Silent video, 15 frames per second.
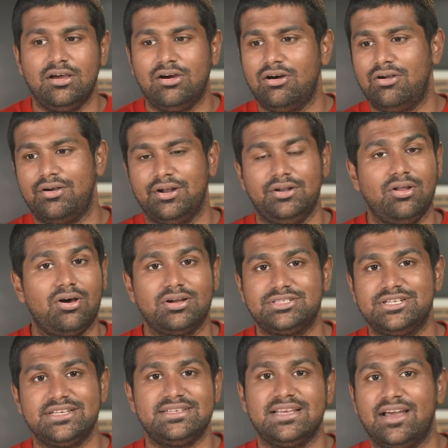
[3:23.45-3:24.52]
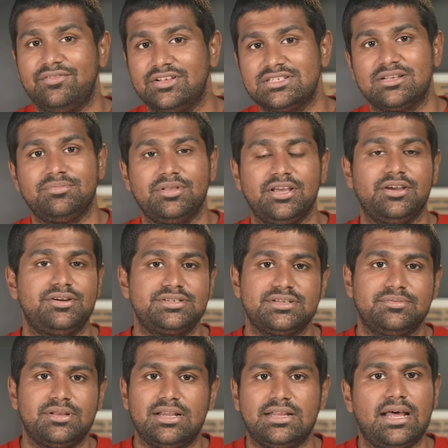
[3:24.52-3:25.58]
or a dog chasing after something or
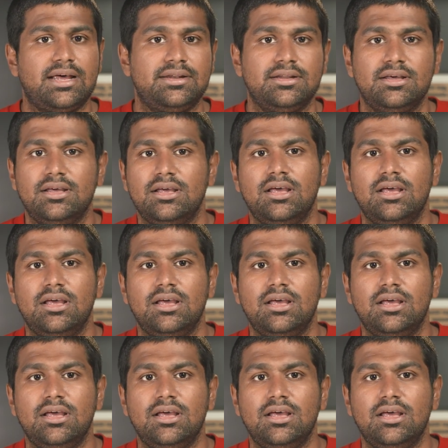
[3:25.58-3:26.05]
something like that.